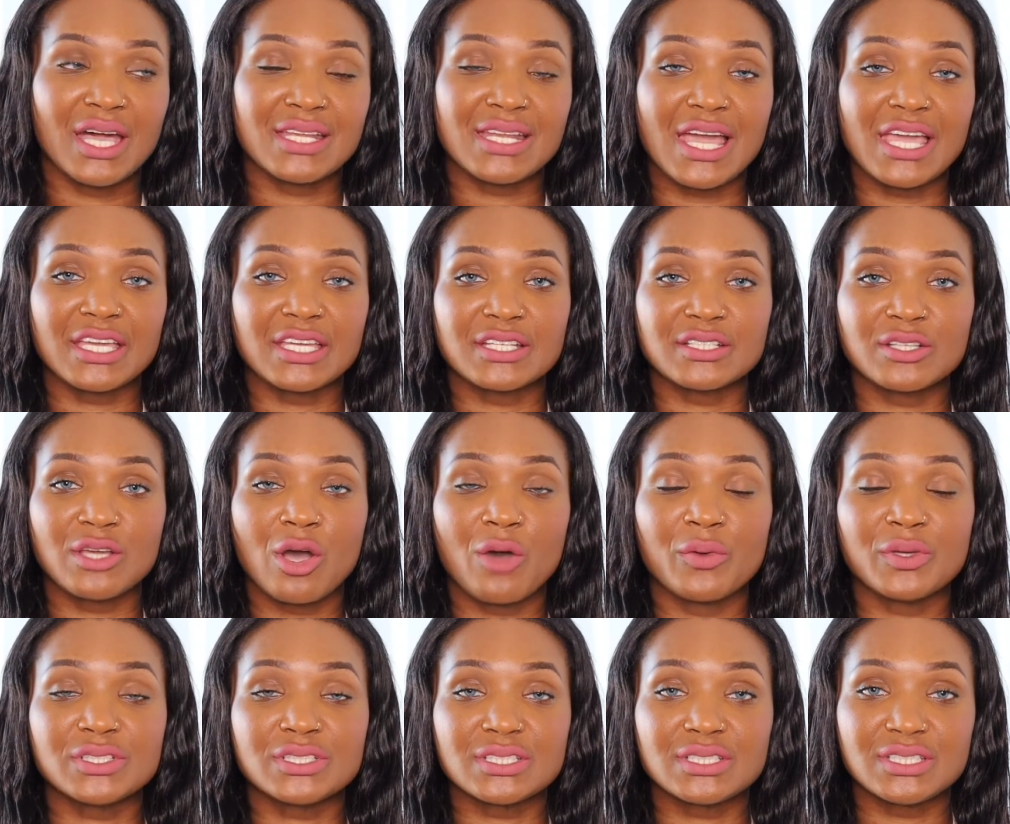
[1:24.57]
And I could go
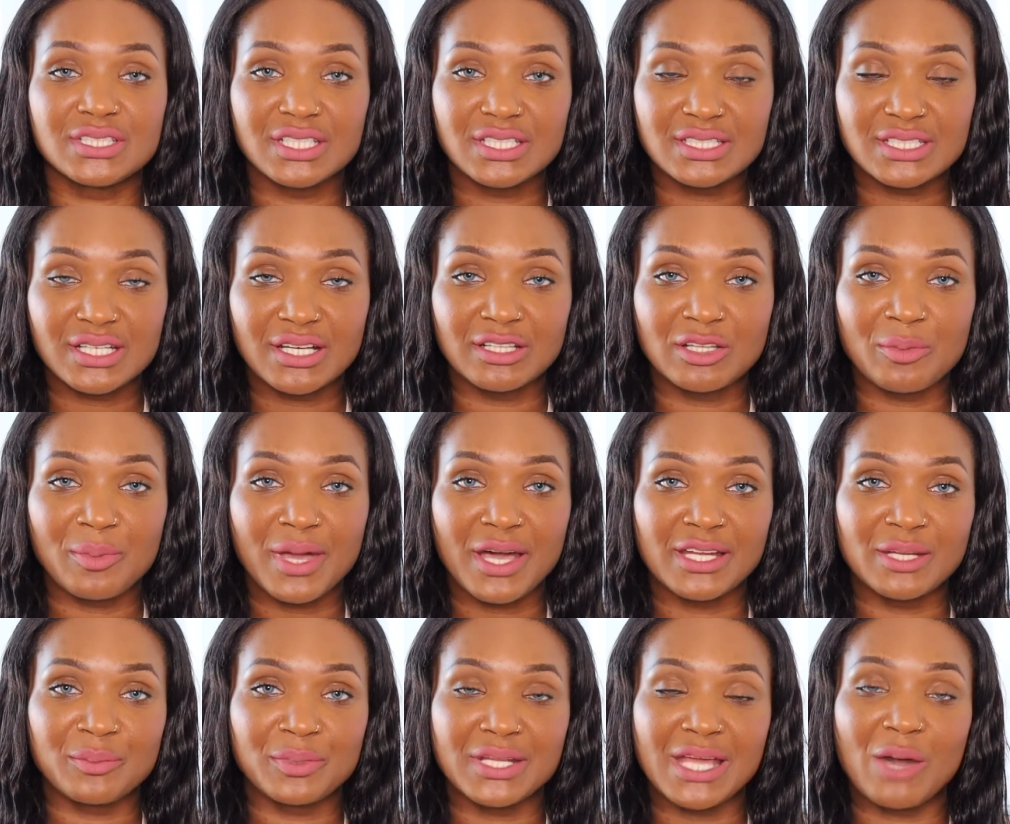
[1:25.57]
into detail
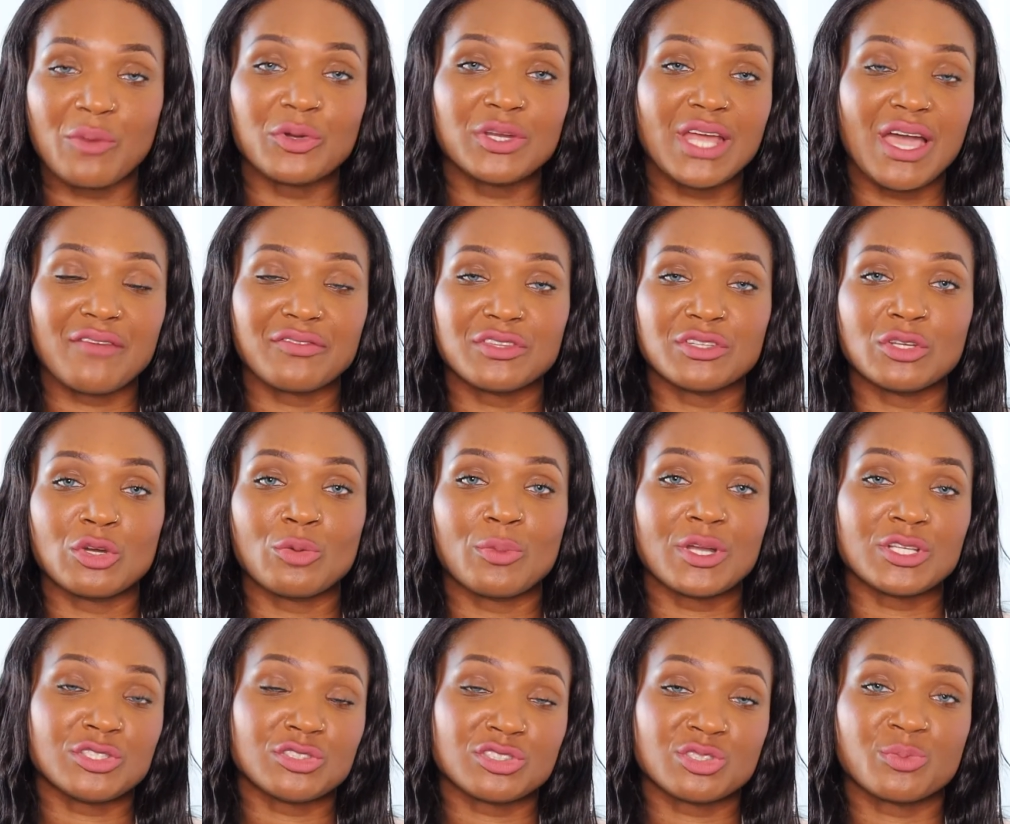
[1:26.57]
about it, but I would have to know
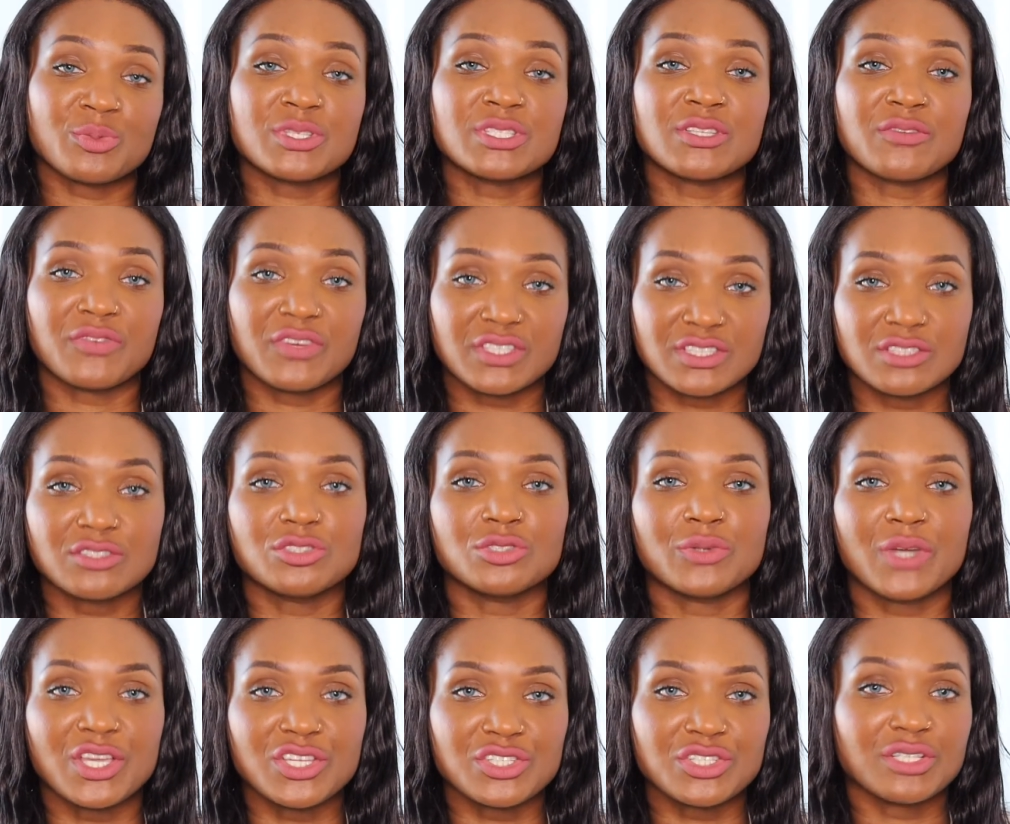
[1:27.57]
about your specific
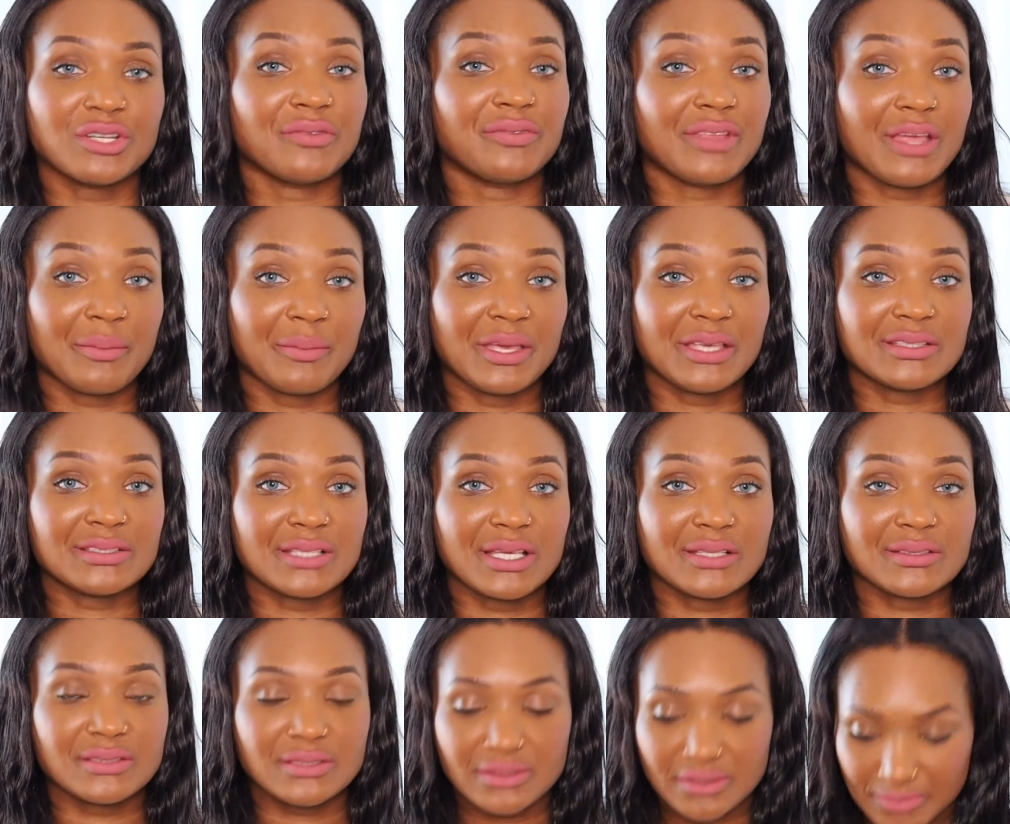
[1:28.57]
situation, if that makes
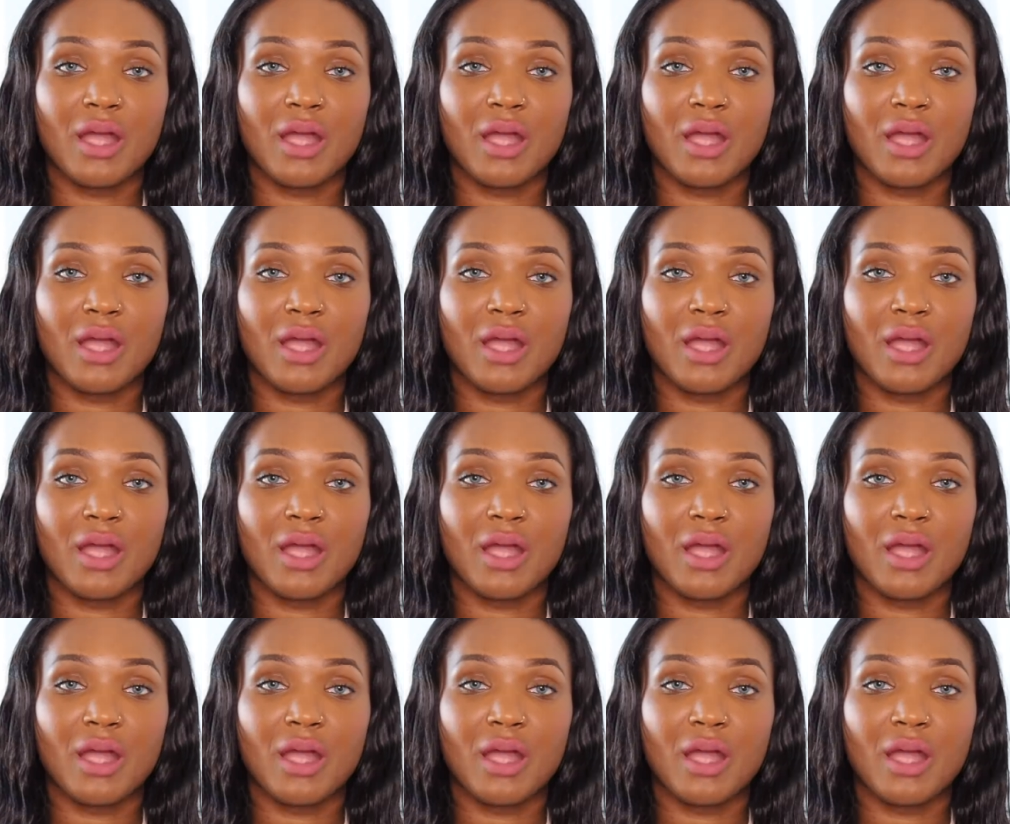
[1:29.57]
sense.